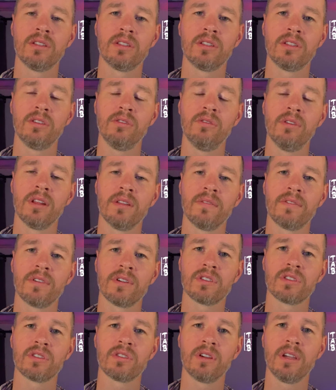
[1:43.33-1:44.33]
two on the
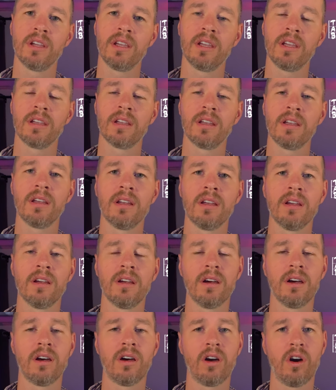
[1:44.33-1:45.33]
first string,
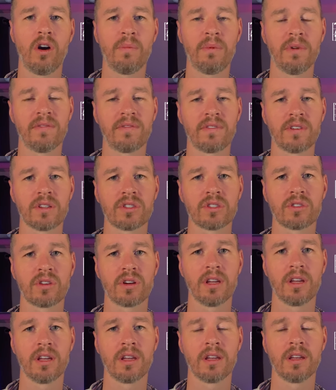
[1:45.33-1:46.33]
open first
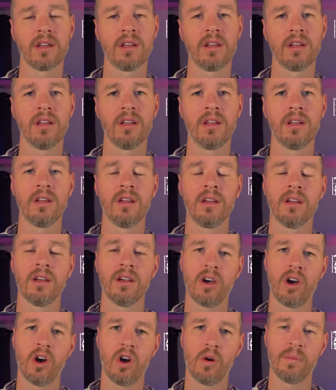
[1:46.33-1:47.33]
string,
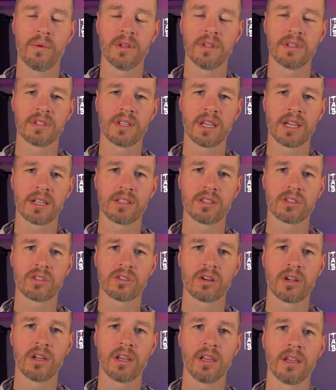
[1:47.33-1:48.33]
open second
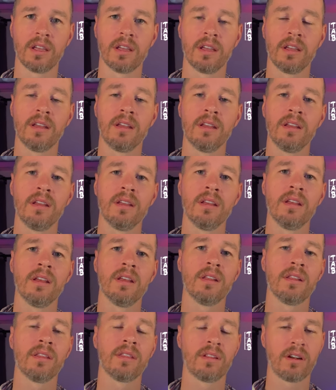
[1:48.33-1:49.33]
string,
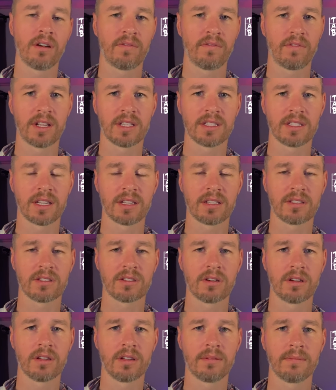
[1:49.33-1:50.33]
third fret second
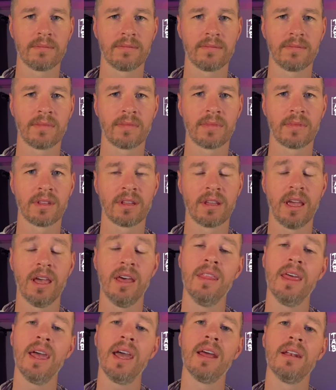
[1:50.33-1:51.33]
string.
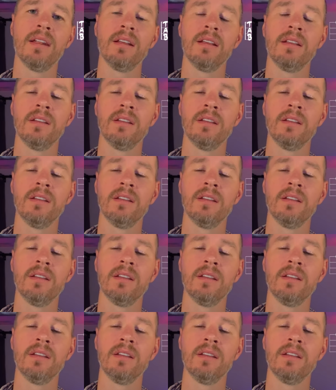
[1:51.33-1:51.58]
And then